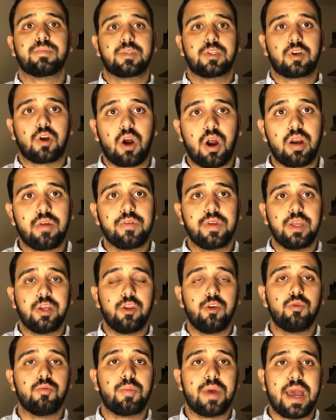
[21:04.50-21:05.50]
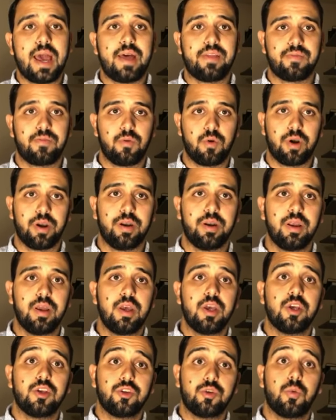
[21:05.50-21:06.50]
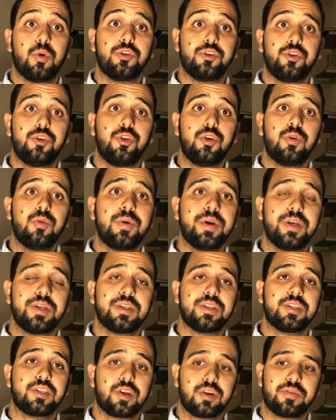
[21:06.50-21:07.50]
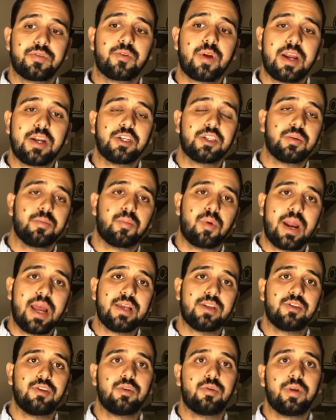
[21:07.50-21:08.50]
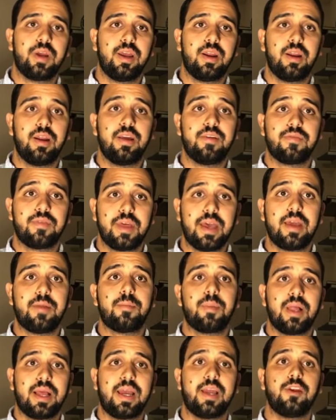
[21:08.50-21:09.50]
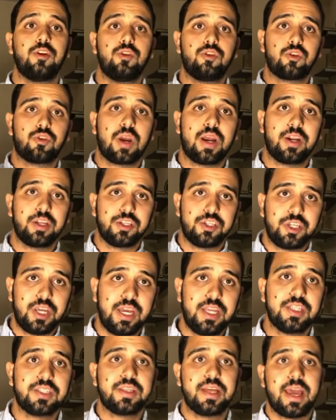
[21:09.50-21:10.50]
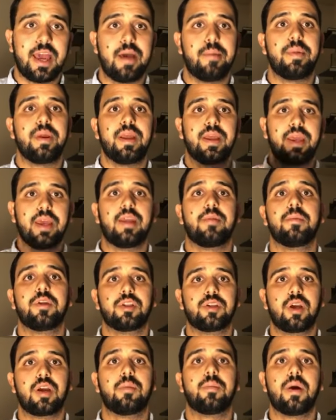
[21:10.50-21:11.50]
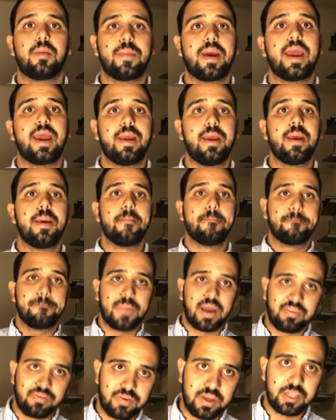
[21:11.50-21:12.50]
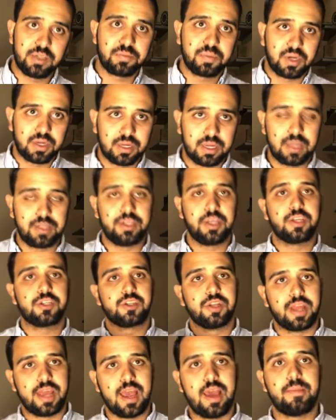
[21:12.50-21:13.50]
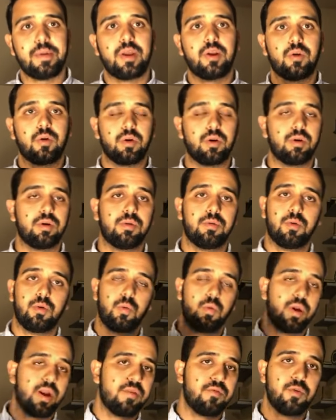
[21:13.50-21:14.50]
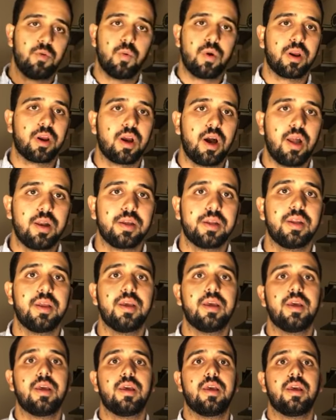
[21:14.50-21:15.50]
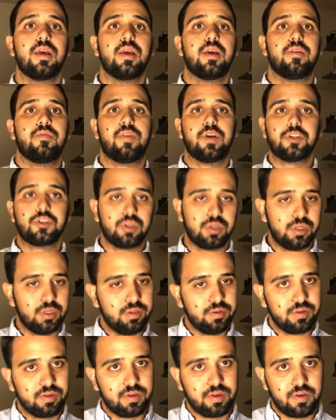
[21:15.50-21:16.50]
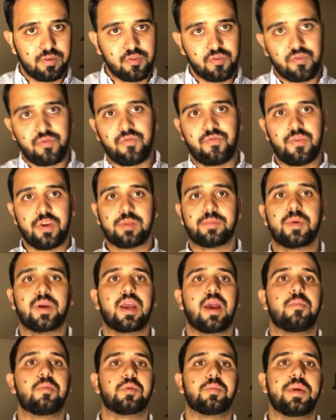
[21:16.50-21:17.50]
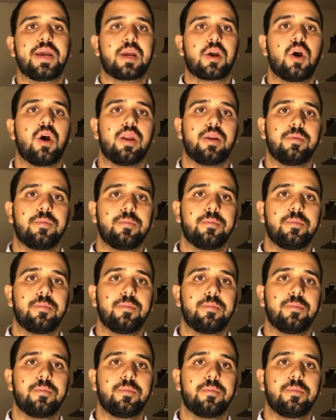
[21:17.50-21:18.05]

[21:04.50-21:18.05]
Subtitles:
carving a new path for it. So what you do is, instead of trying to suppress, you create an if-then plan. You try to change the habit. Again, I'm going to talk about my Facebook addiction habit, or whatever you want to call it. Eventually, Facebook app was back on.